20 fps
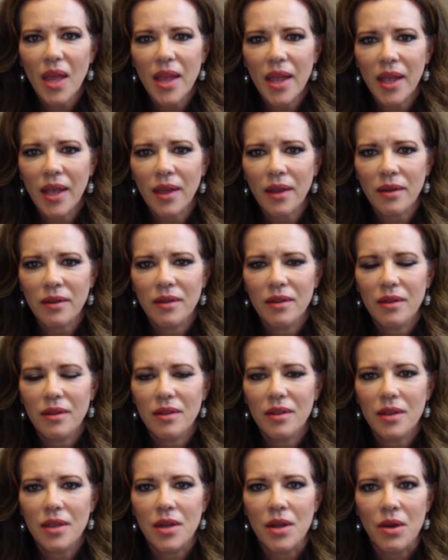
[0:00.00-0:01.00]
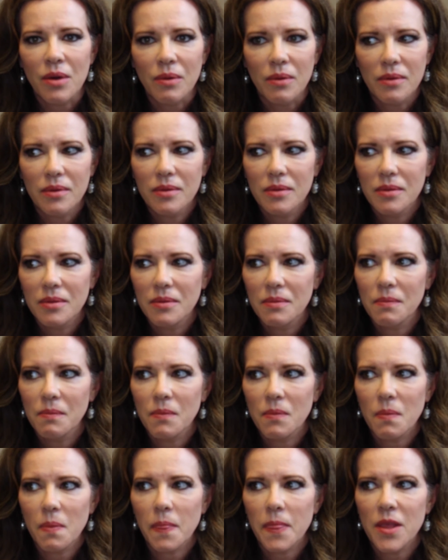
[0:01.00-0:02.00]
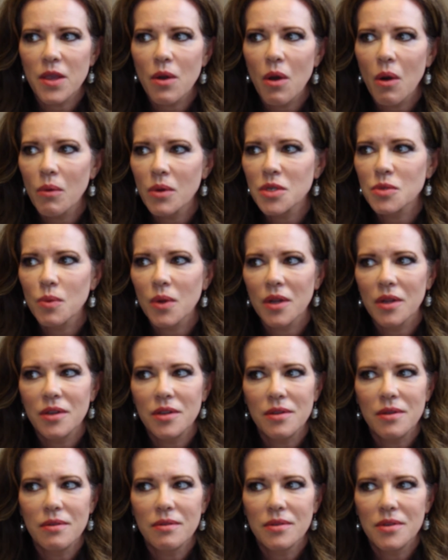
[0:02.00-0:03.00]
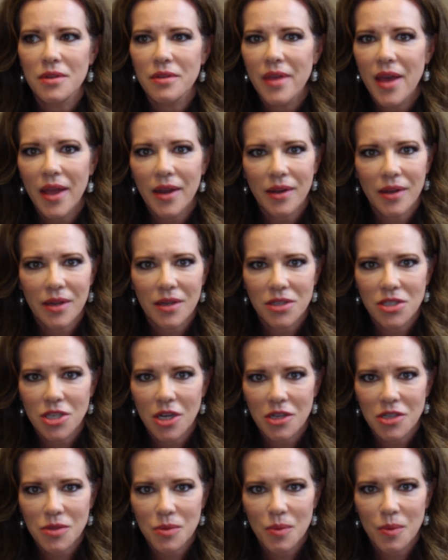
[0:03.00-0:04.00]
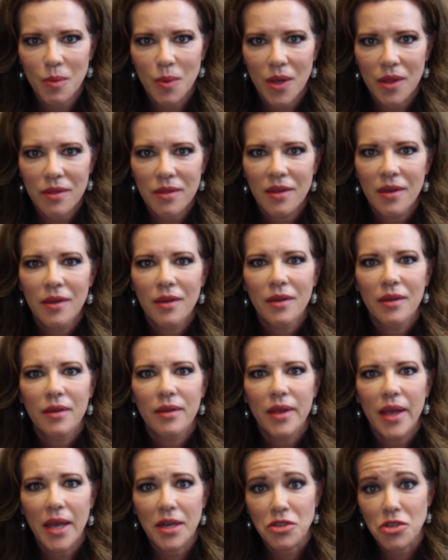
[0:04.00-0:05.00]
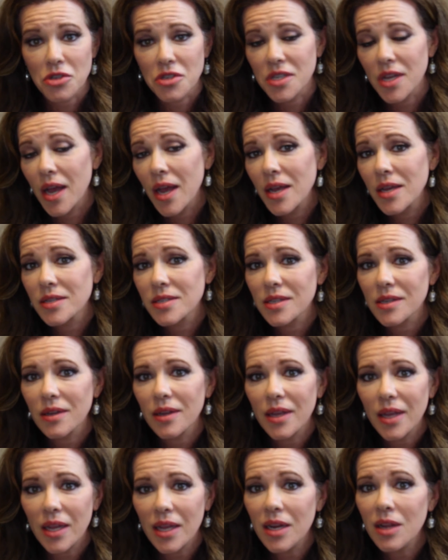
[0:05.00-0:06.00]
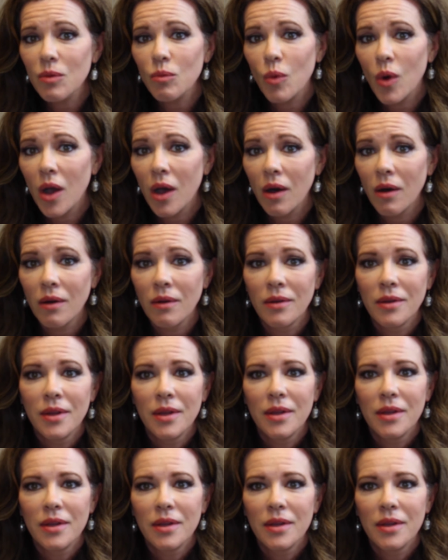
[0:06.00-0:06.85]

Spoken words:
And, you always want to do that in conjunction with exercise, eating well,